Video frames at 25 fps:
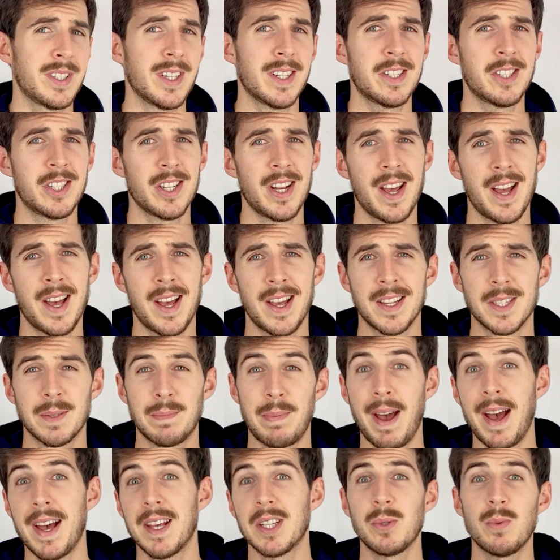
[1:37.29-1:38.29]
such as
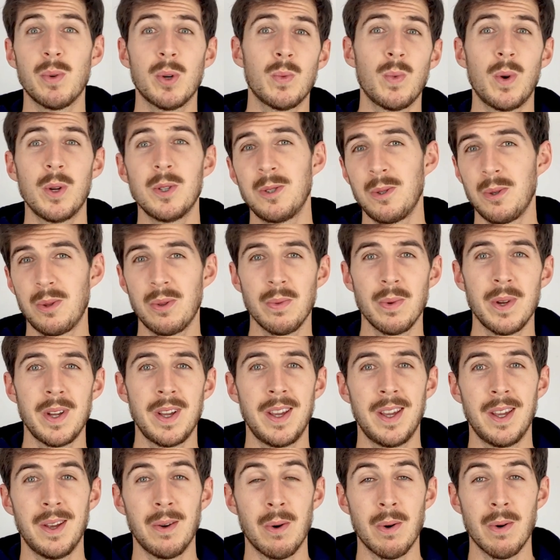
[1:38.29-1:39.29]
password123